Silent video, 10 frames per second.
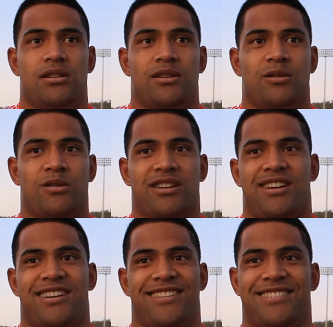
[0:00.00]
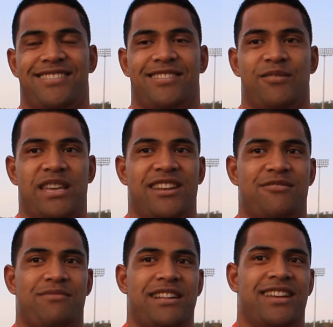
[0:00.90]
Look, I'll get in
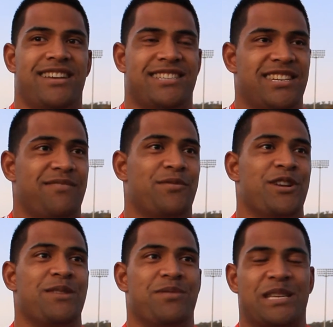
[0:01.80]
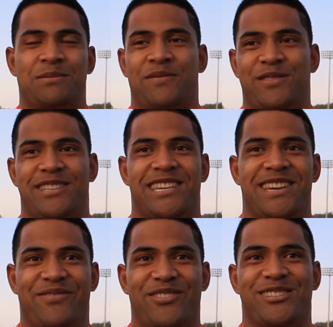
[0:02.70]
on Monday and see if Bernie picks me for the
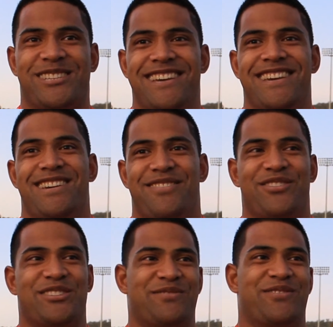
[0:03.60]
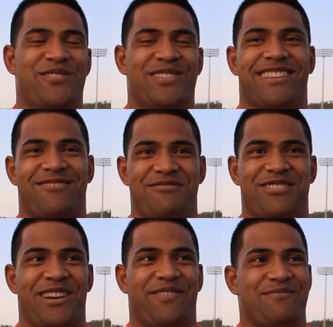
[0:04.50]
team first of all, and then we'll
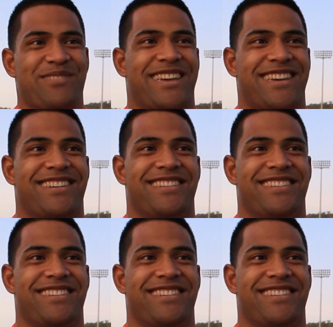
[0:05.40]
go from there.